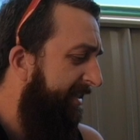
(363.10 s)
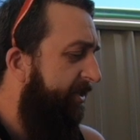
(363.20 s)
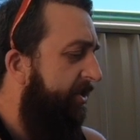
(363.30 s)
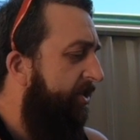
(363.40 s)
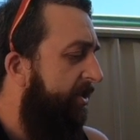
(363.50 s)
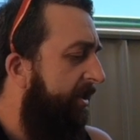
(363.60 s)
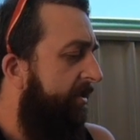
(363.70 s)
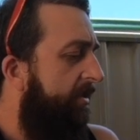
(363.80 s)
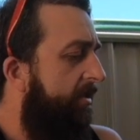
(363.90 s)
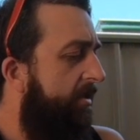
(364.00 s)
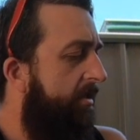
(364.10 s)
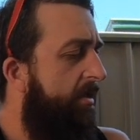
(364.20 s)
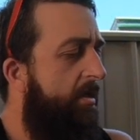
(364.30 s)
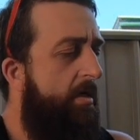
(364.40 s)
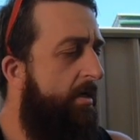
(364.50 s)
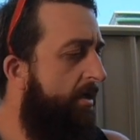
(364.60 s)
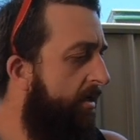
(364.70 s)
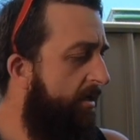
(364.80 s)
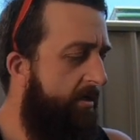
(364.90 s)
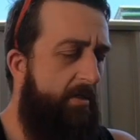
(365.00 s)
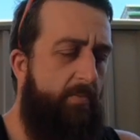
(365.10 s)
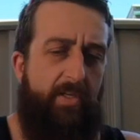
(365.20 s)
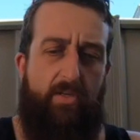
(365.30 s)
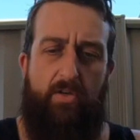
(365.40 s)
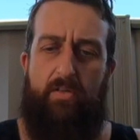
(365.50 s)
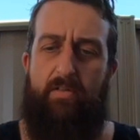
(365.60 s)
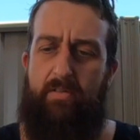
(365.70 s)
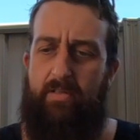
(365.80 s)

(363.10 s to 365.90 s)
each and shit. So we got,